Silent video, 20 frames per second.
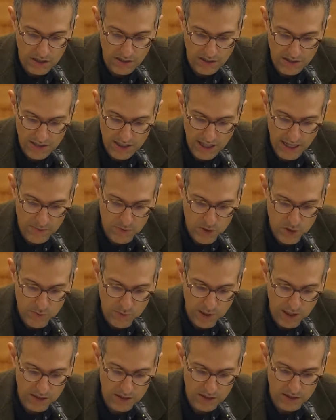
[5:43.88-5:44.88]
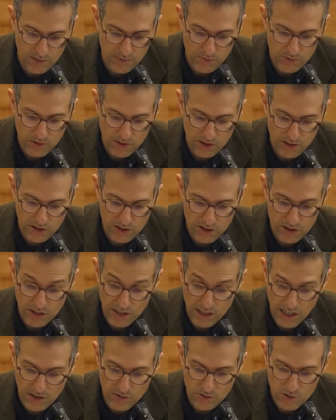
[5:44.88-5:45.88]
"The time spent in production
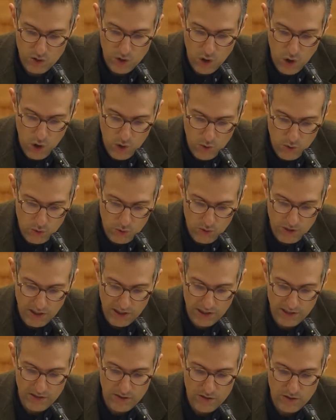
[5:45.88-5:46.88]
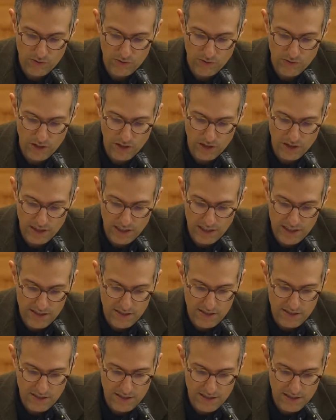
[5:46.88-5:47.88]
counts only insofar as
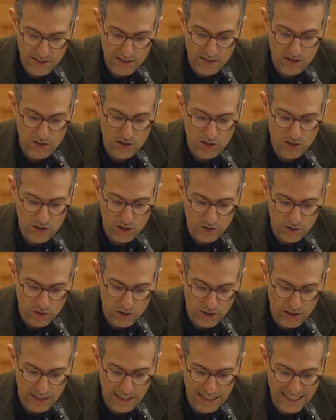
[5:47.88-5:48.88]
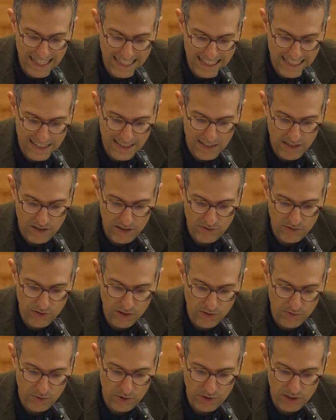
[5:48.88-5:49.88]
it is socially necessary for
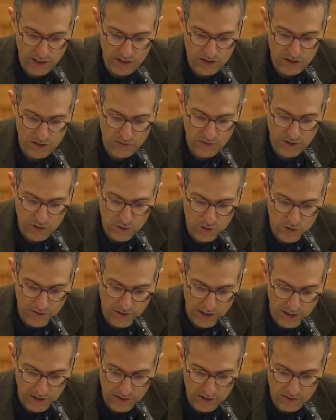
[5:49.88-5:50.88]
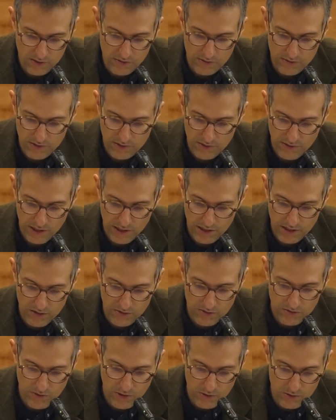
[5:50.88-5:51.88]
the production of a use value." End
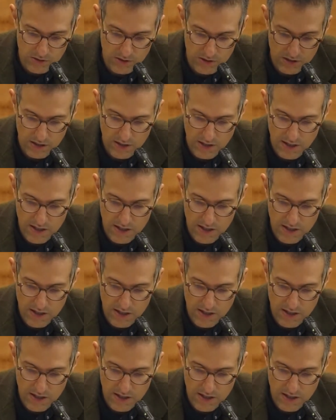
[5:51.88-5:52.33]
of quote.